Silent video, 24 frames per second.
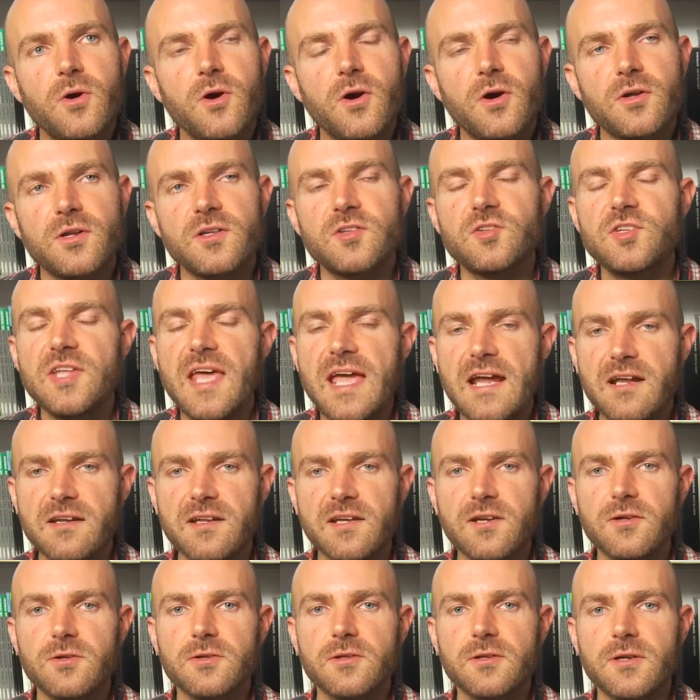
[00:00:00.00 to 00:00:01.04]
on a
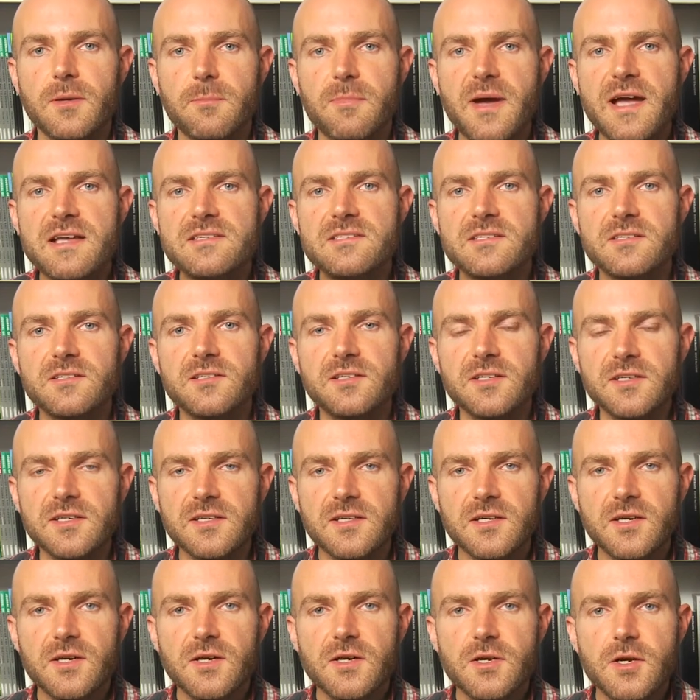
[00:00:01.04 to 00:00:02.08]
technical capacity,
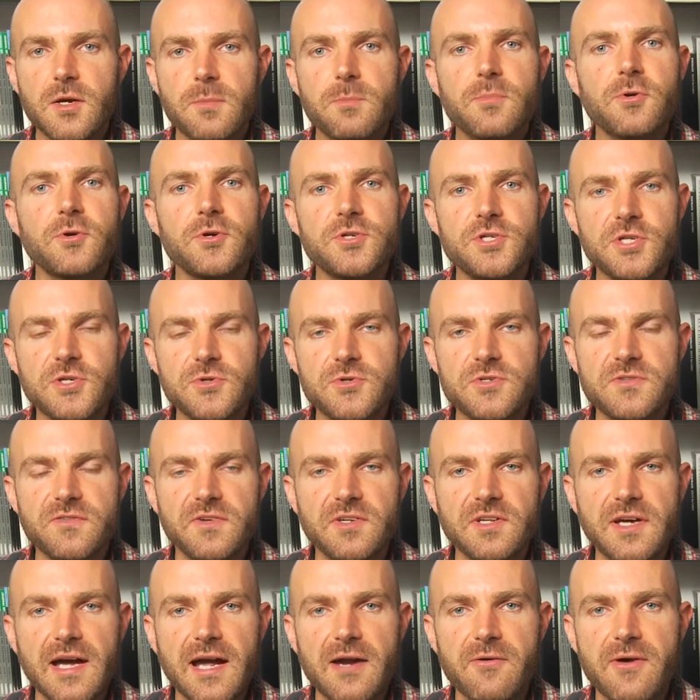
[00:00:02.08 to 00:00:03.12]
produce the
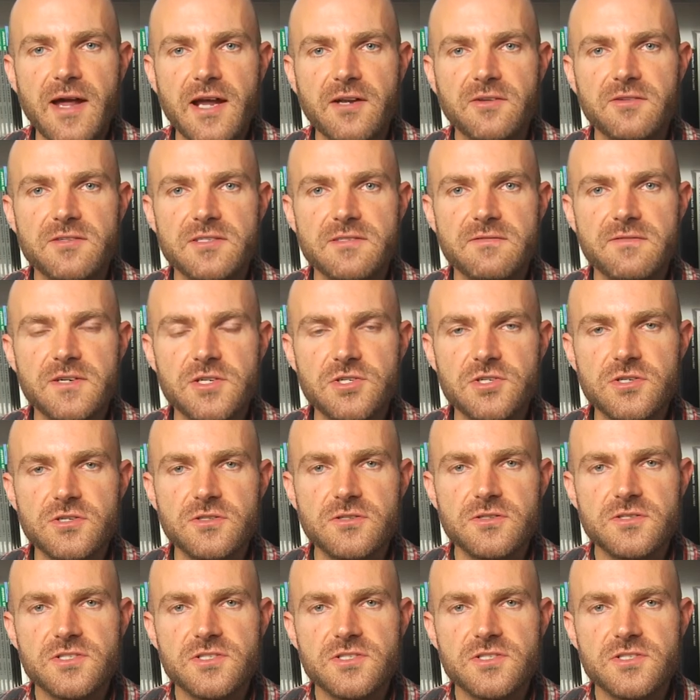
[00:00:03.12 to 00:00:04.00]
director's vision.